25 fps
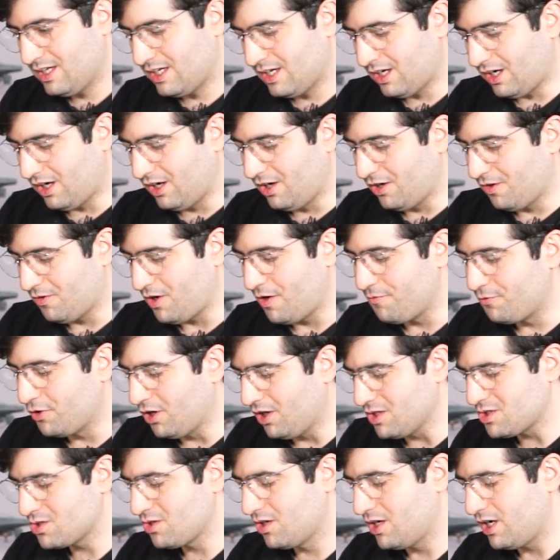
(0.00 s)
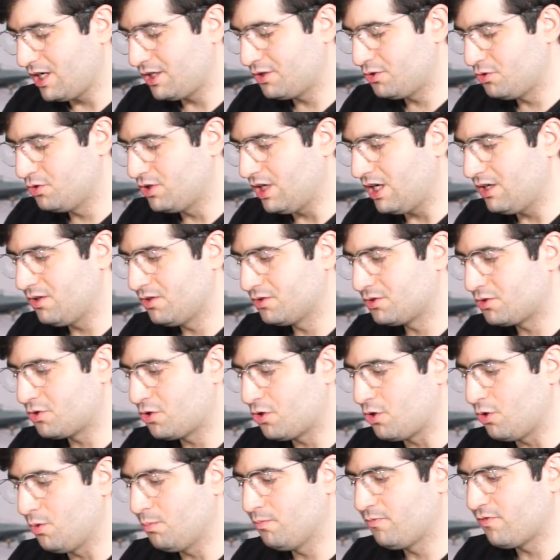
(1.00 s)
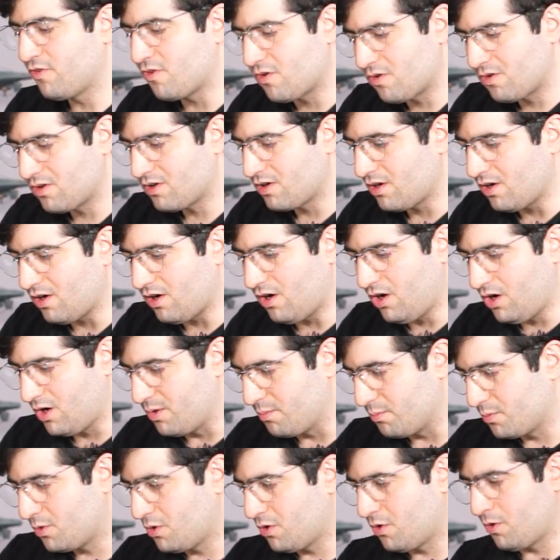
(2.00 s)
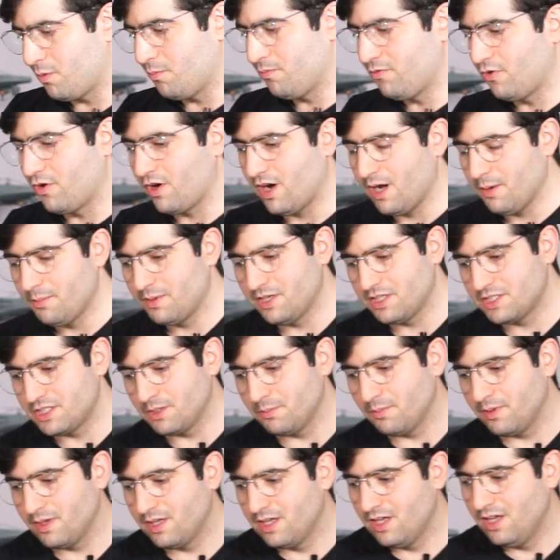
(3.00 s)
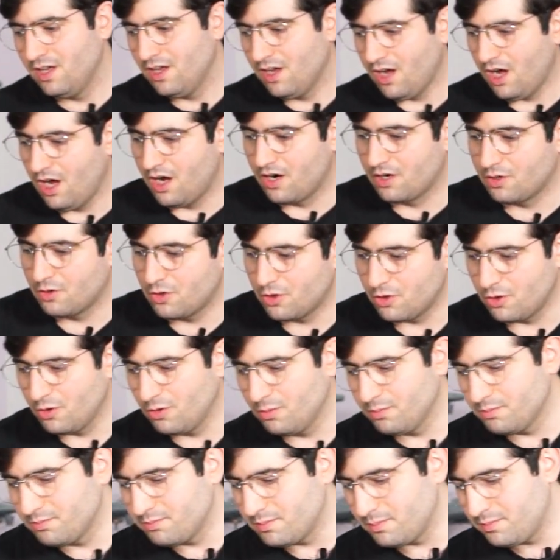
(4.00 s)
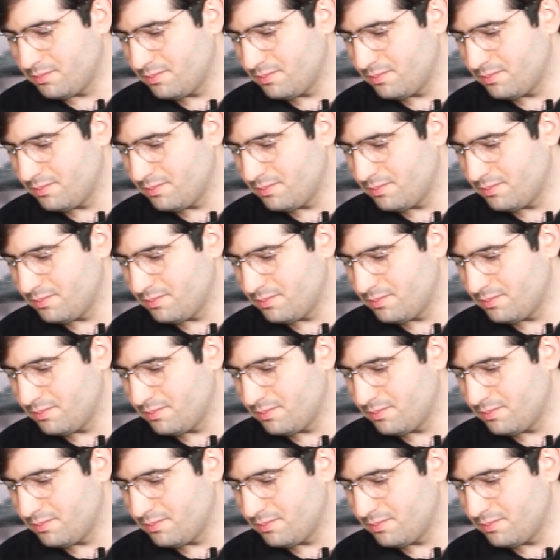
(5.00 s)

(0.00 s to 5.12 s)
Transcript: I would also like to download Chrome for ARM, Chrome for Apple chip. Ah, Chrome